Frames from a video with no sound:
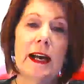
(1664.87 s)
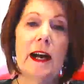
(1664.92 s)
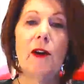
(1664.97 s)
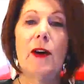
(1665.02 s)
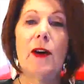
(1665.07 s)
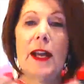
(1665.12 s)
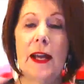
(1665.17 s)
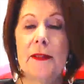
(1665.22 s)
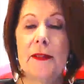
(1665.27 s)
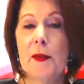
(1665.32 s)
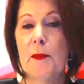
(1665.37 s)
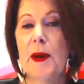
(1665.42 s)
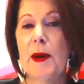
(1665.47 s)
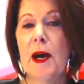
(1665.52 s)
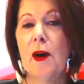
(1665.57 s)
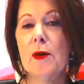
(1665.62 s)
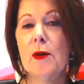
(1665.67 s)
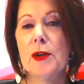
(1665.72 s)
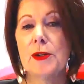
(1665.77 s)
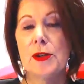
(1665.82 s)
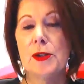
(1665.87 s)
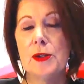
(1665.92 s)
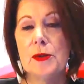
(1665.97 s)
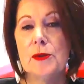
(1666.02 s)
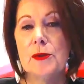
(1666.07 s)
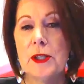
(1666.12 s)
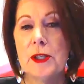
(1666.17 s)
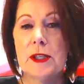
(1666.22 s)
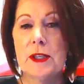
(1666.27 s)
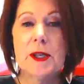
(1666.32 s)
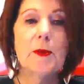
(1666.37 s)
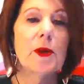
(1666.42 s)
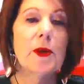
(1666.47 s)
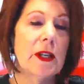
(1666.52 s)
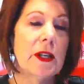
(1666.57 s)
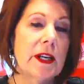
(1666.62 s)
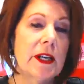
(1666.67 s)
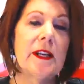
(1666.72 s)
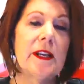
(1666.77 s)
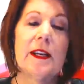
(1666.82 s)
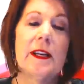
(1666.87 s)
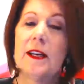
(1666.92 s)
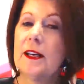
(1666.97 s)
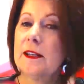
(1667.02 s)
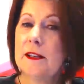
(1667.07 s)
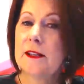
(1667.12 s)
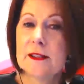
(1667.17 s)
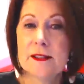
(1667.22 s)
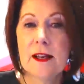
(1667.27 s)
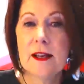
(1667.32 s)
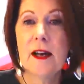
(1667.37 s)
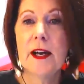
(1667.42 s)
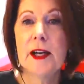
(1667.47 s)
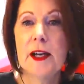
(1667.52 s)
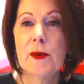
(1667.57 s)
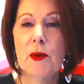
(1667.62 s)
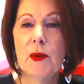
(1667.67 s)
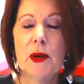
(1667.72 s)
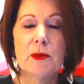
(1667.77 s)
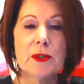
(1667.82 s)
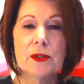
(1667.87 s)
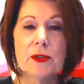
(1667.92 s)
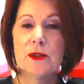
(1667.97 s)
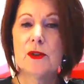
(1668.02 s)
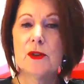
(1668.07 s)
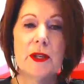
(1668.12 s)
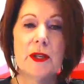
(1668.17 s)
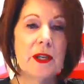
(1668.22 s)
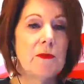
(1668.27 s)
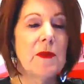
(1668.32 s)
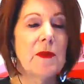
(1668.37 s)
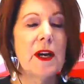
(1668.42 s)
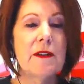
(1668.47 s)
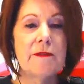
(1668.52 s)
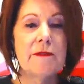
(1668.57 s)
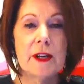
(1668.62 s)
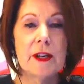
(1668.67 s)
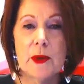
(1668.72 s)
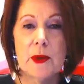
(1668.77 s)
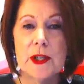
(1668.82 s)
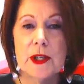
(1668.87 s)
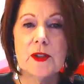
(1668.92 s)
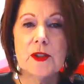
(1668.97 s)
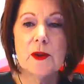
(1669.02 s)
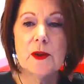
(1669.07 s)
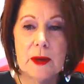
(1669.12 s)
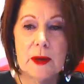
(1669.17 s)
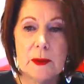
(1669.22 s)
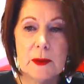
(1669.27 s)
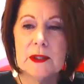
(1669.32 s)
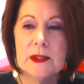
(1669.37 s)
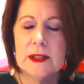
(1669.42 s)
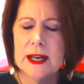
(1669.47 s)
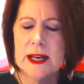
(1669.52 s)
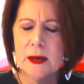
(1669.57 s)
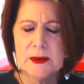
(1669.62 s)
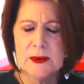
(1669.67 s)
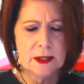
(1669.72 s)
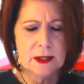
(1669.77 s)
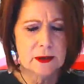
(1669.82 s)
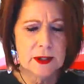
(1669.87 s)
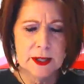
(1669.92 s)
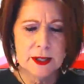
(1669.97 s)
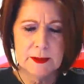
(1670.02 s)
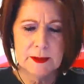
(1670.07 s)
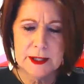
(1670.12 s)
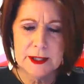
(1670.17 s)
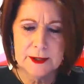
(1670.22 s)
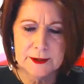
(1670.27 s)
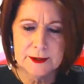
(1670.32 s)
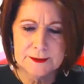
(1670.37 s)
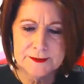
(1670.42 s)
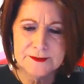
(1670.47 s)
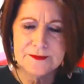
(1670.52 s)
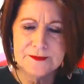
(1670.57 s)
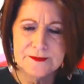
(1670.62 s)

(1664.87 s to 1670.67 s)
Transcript: how I had the power to deliberately decide what was going to be in my vibrational bubble. Absolutely, Michael.